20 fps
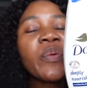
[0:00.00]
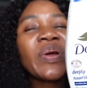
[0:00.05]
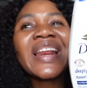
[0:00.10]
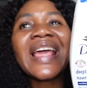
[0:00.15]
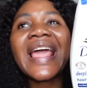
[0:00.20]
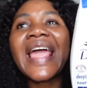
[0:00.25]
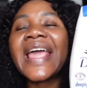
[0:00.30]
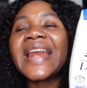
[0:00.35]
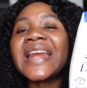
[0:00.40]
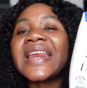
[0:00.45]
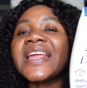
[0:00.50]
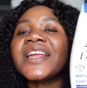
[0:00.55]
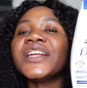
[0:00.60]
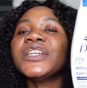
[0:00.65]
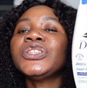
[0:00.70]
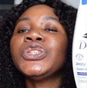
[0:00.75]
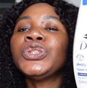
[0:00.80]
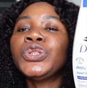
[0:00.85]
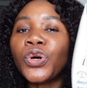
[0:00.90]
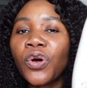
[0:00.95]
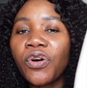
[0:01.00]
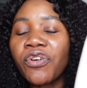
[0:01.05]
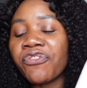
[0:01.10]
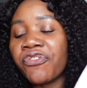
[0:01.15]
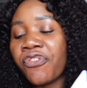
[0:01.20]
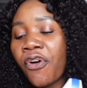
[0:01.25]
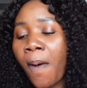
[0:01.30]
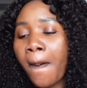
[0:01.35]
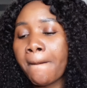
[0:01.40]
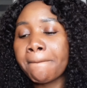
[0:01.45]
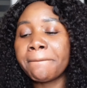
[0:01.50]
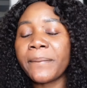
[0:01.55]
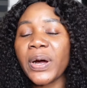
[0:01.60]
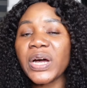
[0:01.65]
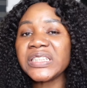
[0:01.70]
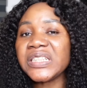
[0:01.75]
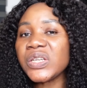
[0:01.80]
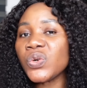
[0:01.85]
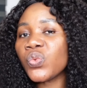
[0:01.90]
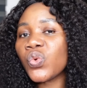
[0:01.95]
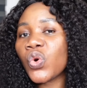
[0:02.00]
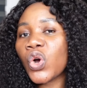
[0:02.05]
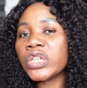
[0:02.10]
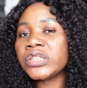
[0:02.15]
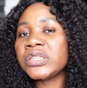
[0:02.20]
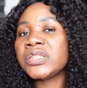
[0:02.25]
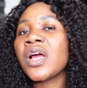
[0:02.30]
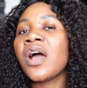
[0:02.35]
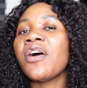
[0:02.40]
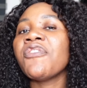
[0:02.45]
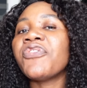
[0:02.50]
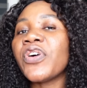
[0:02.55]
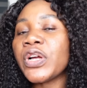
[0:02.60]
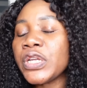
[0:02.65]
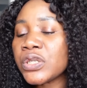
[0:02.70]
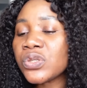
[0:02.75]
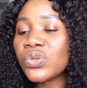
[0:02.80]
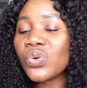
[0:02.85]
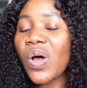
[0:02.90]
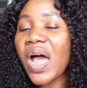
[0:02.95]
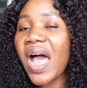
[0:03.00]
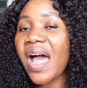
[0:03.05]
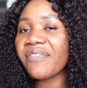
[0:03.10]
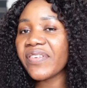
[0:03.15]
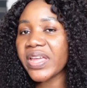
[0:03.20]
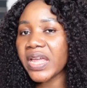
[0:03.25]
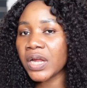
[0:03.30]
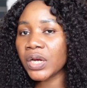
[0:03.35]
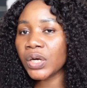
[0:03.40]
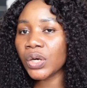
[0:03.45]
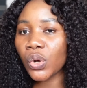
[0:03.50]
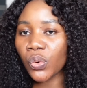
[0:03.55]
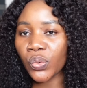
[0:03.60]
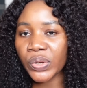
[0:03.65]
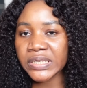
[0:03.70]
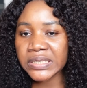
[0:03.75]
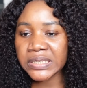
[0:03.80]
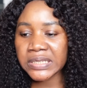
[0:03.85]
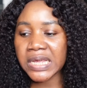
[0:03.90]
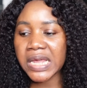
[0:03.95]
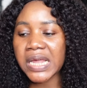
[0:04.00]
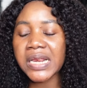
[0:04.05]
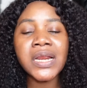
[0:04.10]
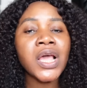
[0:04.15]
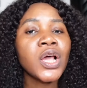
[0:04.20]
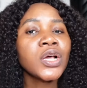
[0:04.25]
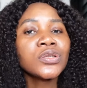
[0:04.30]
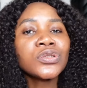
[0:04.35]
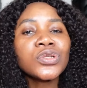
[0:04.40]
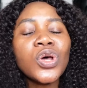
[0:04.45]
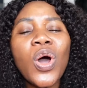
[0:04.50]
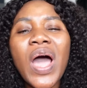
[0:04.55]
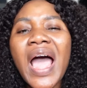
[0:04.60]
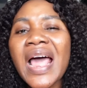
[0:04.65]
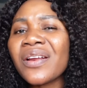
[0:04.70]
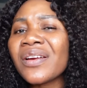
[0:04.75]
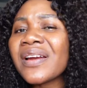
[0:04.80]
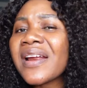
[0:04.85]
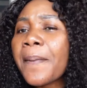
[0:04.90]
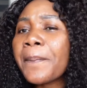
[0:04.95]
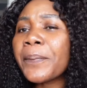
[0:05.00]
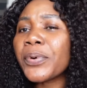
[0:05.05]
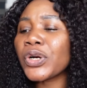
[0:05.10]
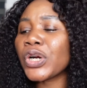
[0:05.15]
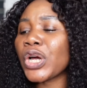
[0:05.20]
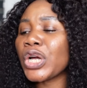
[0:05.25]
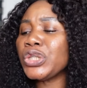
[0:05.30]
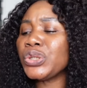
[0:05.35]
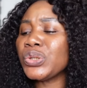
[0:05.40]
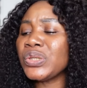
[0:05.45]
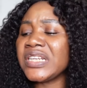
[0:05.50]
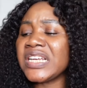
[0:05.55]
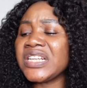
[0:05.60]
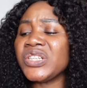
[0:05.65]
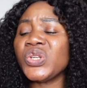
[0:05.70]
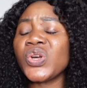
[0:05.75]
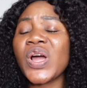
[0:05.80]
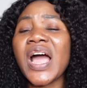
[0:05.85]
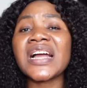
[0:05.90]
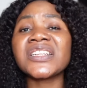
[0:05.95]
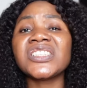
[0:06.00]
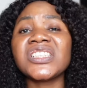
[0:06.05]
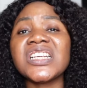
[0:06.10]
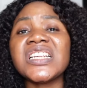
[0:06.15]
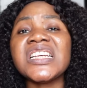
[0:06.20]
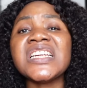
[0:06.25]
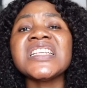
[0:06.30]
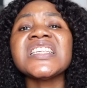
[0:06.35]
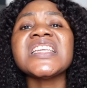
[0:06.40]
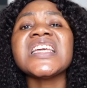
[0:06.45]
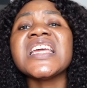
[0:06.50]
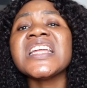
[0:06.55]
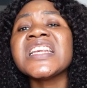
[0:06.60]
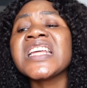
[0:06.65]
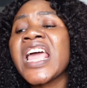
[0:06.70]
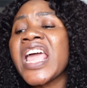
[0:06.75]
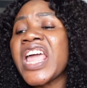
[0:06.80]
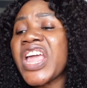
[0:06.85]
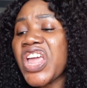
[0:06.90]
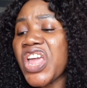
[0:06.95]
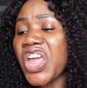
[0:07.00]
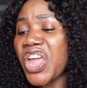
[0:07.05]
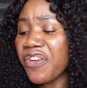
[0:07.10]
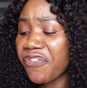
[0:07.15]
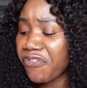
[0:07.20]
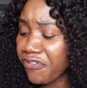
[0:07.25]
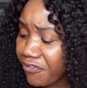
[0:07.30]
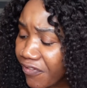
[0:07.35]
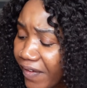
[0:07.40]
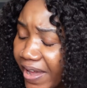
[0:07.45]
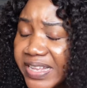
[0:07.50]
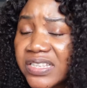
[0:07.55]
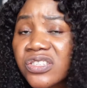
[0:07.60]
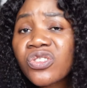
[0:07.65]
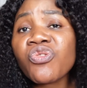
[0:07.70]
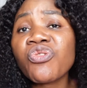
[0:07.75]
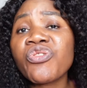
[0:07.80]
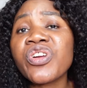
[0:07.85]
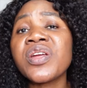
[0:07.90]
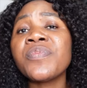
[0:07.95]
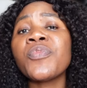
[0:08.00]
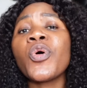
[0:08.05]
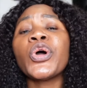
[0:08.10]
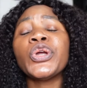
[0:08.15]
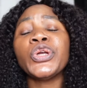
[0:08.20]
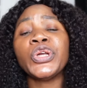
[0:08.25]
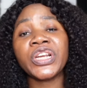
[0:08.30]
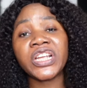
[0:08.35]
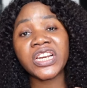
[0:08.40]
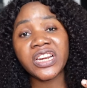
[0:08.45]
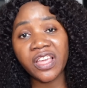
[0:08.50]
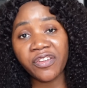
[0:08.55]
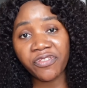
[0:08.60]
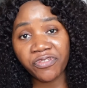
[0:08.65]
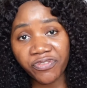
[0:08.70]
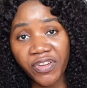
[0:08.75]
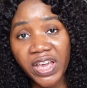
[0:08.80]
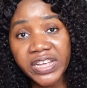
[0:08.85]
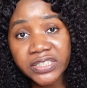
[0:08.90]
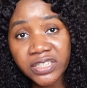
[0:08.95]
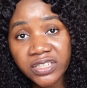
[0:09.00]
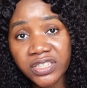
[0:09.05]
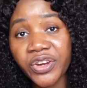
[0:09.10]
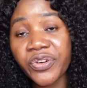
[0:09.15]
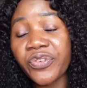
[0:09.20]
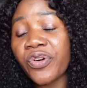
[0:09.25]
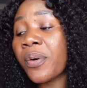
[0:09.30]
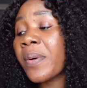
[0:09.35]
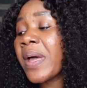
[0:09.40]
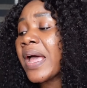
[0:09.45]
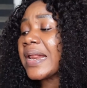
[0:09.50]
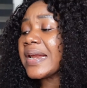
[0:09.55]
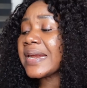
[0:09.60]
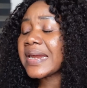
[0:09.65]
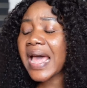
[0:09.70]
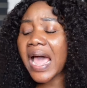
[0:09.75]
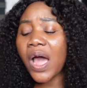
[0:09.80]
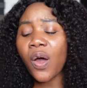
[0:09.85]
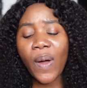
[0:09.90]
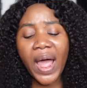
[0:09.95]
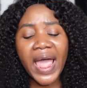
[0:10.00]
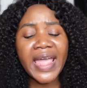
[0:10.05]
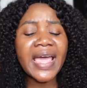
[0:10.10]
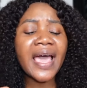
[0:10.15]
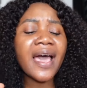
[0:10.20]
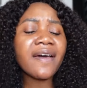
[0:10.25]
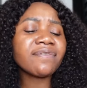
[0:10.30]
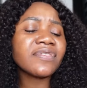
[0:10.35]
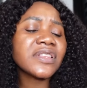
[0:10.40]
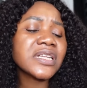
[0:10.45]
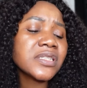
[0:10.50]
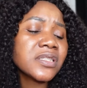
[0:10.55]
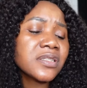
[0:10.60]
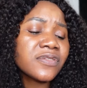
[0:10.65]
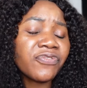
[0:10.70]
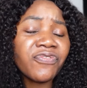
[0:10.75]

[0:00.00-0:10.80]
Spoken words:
with any Dove body wash for you to have a glowy skin. So another product you need, you actually need a face cream or you need a face serum. Now I have this